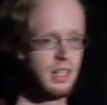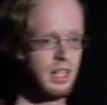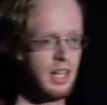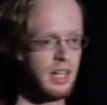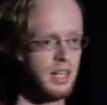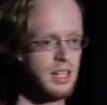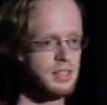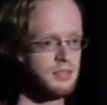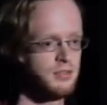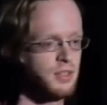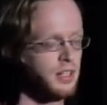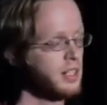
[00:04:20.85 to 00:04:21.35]
and
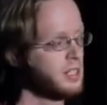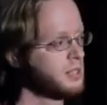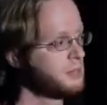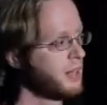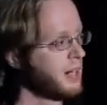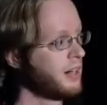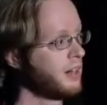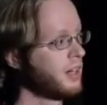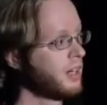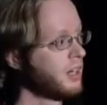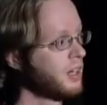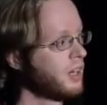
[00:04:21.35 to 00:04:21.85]
it's very
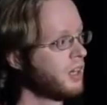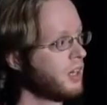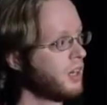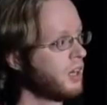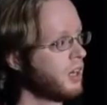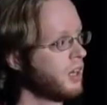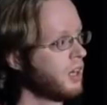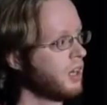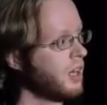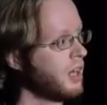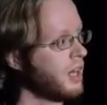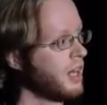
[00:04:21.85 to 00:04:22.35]
inspiring.
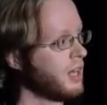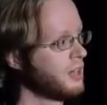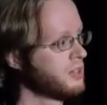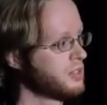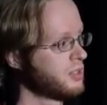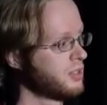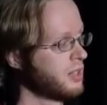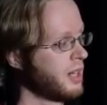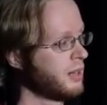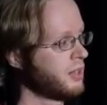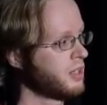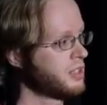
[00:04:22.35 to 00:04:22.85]
Uh,
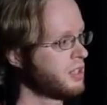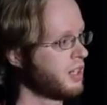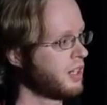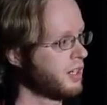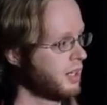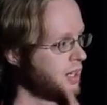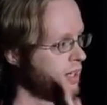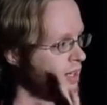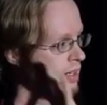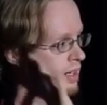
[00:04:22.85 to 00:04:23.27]
so I'm going to talk.